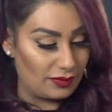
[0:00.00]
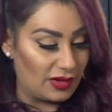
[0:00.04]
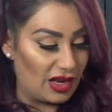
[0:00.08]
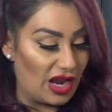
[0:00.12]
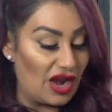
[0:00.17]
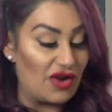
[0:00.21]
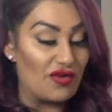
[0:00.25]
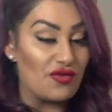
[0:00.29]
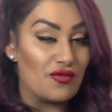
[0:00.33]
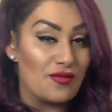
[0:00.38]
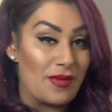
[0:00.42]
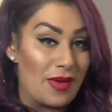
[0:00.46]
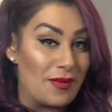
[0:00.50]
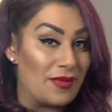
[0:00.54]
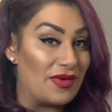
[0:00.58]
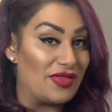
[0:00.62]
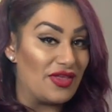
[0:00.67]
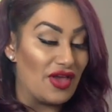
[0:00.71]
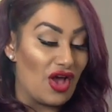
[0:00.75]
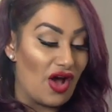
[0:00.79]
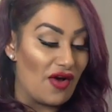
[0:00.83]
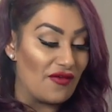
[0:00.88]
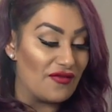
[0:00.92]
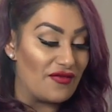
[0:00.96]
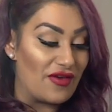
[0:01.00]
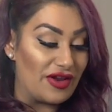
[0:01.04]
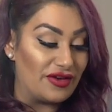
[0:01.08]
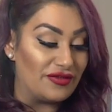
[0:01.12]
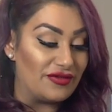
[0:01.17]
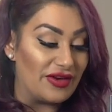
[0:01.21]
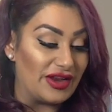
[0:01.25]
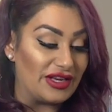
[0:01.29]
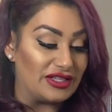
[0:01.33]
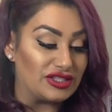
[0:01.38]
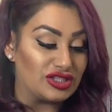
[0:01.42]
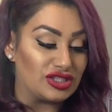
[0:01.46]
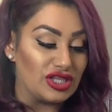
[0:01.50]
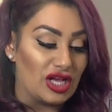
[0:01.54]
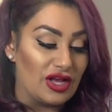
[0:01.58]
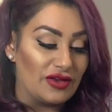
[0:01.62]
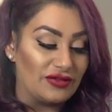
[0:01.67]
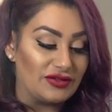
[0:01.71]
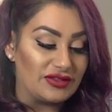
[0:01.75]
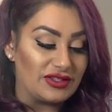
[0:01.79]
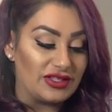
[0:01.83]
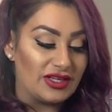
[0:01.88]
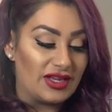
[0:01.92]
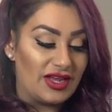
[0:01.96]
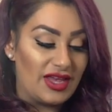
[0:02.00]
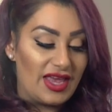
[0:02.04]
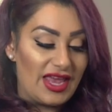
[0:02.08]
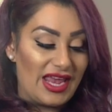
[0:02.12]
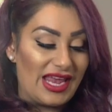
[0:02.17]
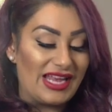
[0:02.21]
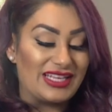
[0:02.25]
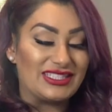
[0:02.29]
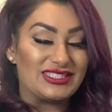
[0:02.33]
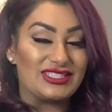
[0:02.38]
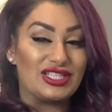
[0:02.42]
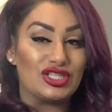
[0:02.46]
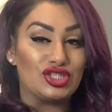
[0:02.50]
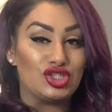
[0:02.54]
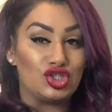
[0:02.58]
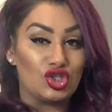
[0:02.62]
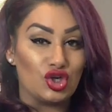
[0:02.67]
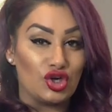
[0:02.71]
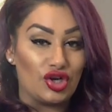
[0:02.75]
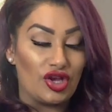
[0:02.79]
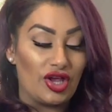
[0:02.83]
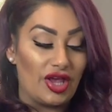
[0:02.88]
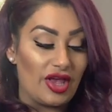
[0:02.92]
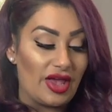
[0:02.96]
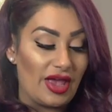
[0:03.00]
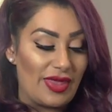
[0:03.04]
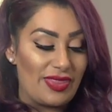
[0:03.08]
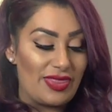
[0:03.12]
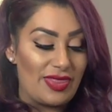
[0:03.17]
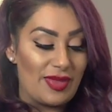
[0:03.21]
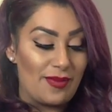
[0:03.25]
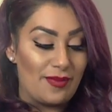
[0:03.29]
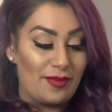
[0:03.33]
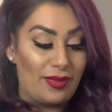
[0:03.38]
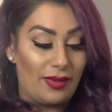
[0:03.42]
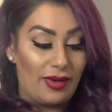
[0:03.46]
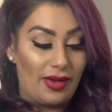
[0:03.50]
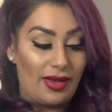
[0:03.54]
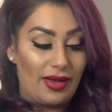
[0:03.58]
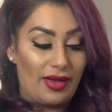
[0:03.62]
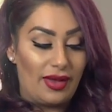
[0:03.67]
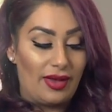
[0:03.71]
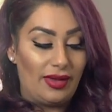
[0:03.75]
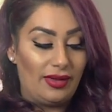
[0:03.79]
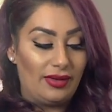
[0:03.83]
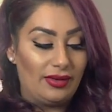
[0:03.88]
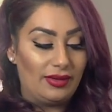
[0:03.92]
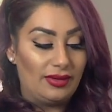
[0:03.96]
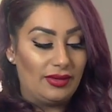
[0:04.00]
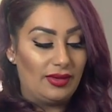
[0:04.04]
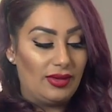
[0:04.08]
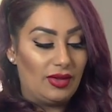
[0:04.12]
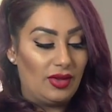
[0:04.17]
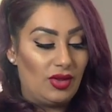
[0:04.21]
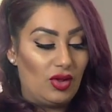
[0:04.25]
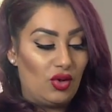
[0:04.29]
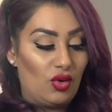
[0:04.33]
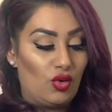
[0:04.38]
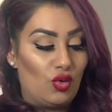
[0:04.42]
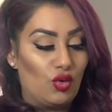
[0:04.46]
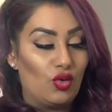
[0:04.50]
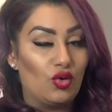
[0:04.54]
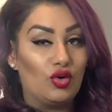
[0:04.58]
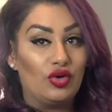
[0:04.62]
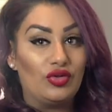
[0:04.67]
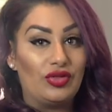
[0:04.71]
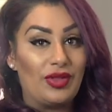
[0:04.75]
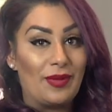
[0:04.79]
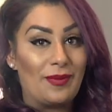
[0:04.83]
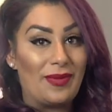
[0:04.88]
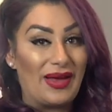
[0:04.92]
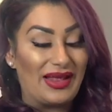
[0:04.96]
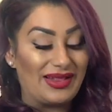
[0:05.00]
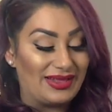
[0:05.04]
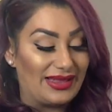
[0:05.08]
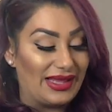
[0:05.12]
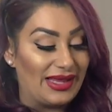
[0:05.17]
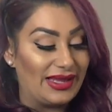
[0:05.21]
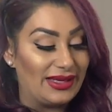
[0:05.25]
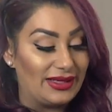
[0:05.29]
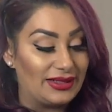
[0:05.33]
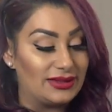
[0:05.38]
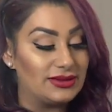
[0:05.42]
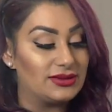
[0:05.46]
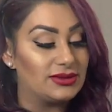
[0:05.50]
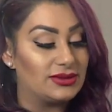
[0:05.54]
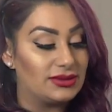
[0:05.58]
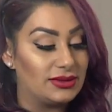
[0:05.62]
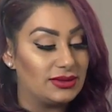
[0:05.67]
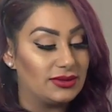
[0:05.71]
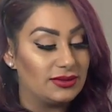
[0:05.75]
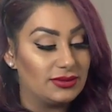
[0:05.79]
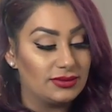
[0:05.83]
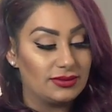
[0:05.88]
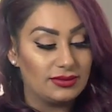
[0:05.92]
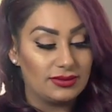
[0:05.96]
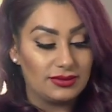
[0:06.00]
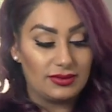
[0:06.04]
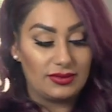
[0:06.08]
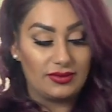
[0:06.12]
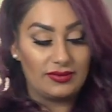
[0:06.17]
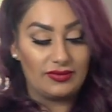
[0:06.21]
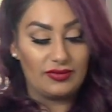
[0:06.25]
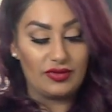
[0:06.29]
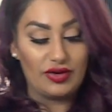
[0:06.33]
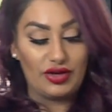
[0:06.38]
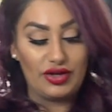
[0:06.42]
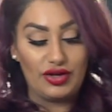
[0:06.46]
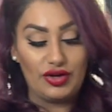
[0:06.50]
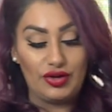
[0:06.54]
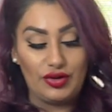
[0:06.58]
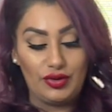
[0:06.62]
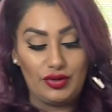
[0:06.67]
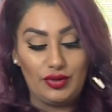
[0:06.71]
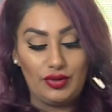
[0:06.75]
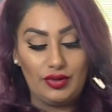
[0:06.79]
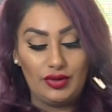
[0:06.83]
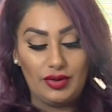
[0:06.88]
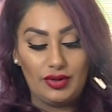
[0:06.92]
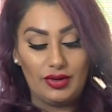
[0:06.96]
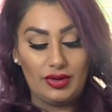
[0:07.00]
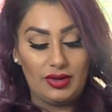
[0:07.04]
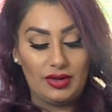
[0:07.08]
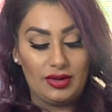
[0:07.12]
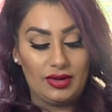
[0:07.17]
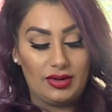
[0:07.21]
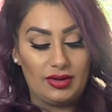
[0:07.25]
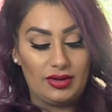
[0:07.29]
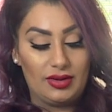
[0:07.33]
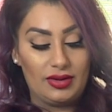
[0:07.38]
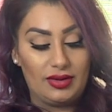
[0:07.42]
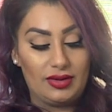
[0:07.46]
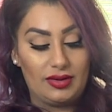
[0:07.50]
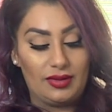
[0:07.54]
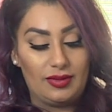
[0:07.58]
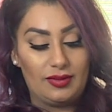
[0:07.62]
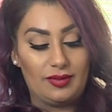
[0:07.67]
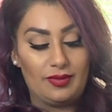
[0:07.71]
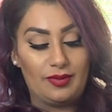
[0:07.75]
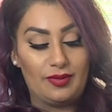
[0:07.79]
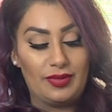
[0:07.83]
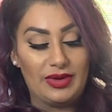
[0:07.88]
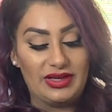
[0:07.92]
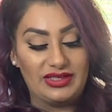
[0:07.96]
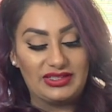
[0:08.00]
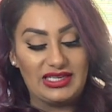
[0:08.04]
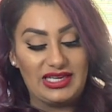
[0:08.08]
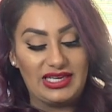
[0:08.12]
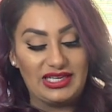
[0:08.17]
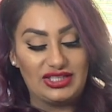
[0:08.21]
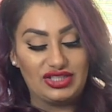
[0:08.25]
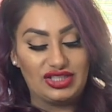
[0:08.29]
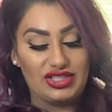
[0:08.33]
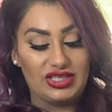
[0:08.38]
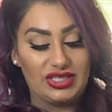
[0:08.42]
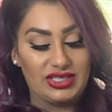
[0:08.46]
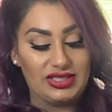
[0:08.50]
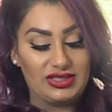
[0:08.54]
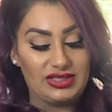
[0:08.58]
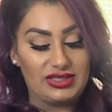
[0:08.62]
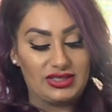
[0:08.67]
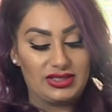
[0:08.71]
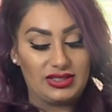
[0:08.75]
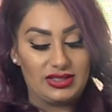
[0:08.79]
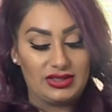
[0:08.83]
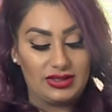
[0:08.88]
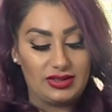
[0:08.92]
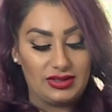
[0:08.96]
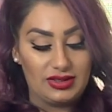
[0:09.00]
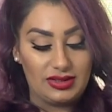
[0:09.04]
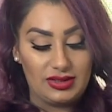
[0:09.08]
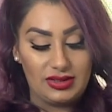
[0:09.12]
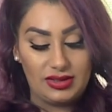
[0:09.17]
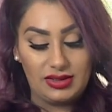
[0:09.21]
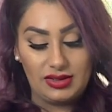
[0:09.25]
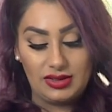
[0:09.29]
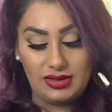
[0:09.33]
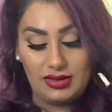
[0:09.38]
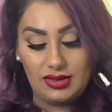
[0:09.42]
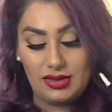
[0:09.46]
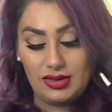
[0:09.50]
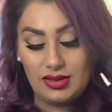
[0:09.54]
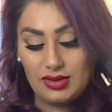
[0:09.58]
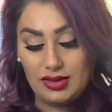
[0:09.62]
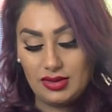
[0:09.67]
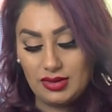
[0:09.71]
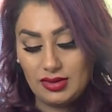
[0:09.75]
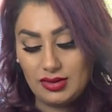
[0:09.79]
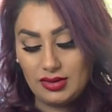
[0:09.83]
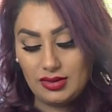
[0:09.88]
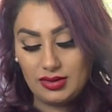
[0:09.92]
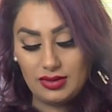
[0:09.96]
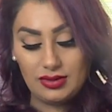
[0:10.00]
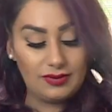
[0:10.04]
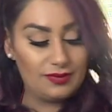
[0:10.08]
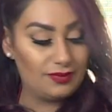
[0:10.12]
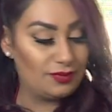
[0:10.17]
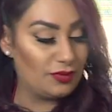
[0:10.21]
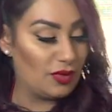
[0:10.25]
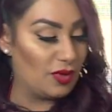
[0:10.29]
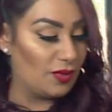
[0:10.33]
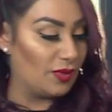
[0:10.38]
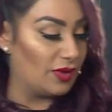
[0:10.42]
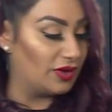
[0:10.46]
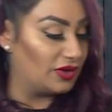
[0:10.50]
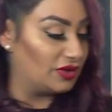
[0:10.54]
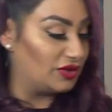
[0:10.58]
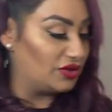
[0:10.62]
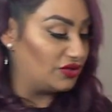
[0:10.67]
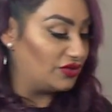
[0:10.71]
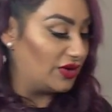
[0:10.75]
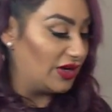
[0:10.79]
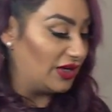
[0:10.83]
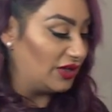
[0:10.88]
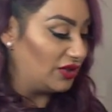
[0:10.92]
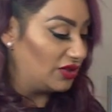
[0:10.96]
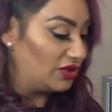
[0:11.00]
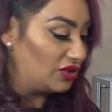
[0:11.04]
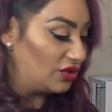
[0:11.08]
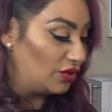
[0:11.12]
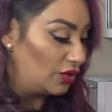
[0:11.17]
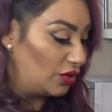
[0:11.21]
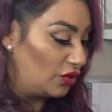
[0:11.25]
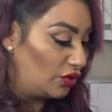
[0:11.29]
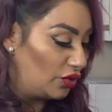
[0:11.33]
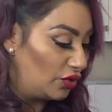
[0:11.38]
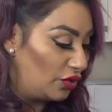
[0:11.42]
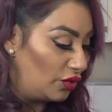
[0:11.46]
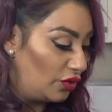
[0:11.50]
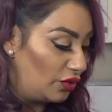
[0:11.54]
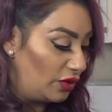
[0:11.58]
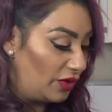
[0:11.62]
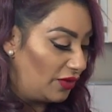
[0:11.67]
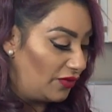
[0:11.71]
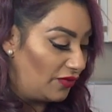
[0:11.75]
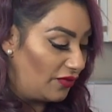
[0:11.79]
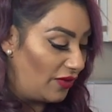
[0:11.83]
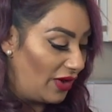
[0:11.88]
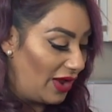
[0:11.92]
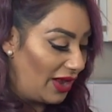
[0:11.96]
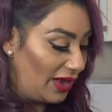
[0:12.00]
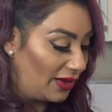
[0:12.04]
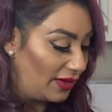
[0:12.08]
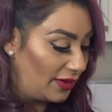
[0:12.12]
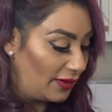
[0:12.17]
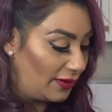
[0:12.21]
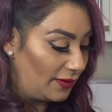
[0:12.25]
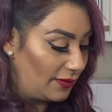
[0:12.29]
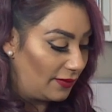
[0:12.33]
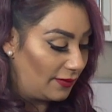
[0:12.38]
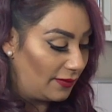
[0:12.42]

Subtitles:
And remember, they are very, very soft. It's the sugar and the butter, all the bad things for you, but delicious. Put one straight to the cooling rack.